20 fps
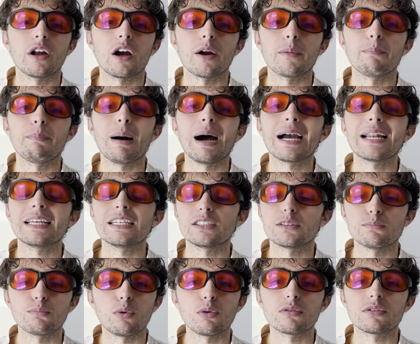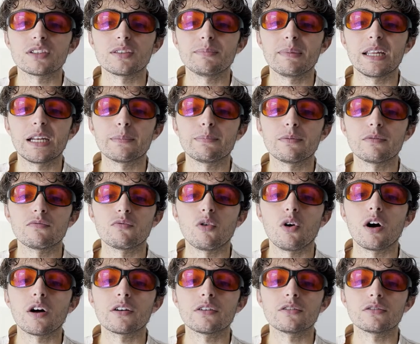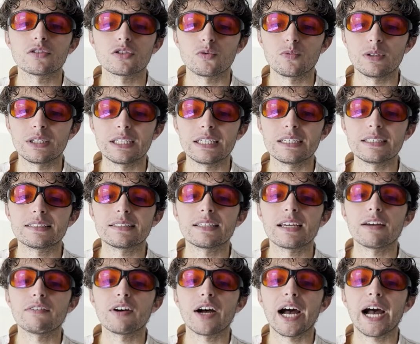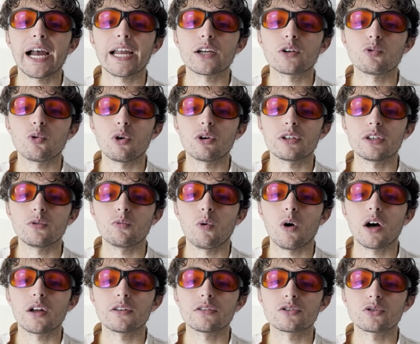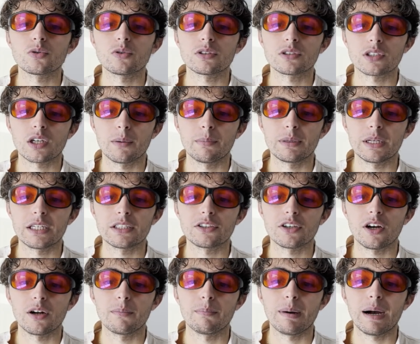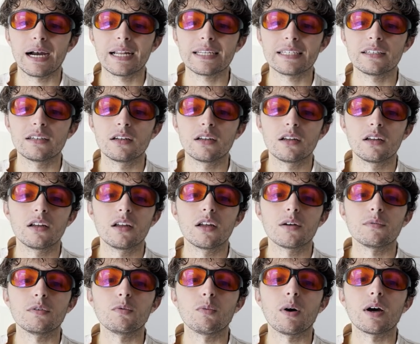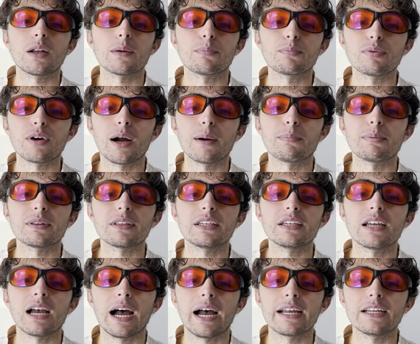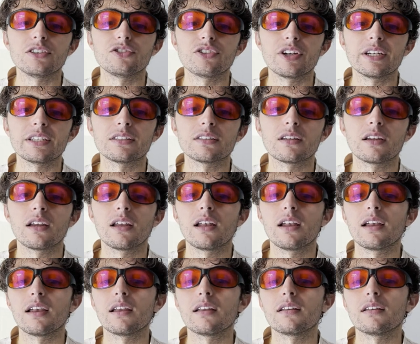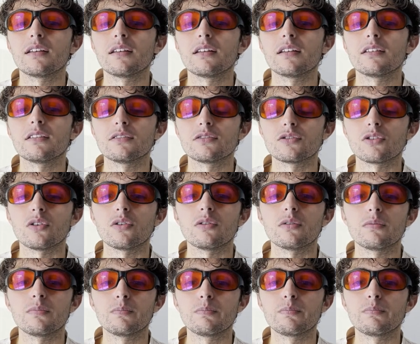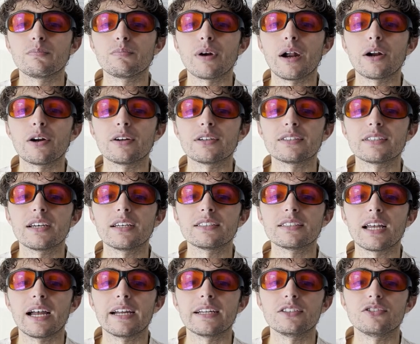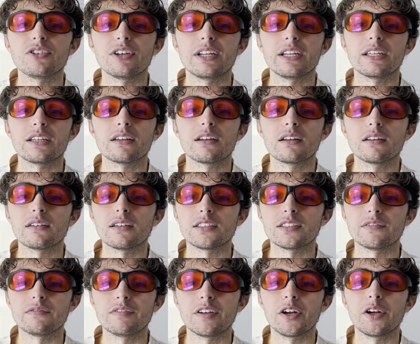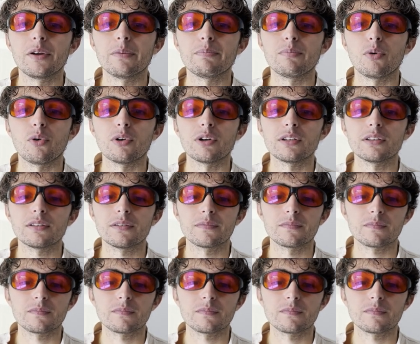Our body is mostly made up of water, so we need to have a high quality water source coming into our body. We want to properly hydrate, so prioritize hydrating. It's very important.